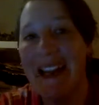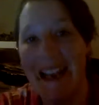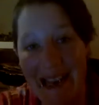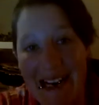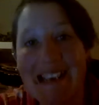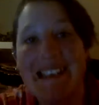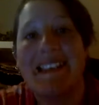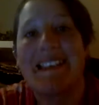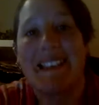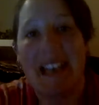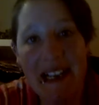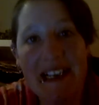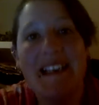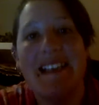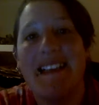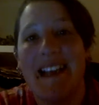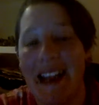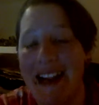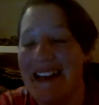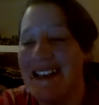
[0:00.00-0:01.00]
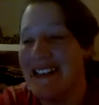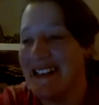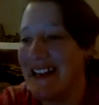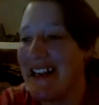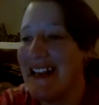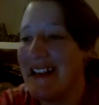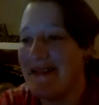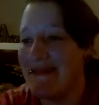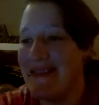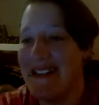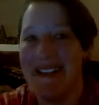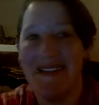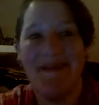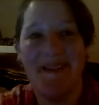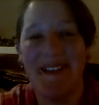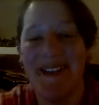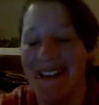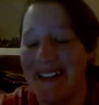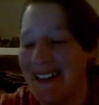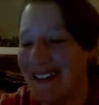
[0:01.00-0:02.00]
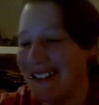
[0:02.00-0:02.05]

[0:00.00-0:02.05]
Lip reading: It's Sunday today, people.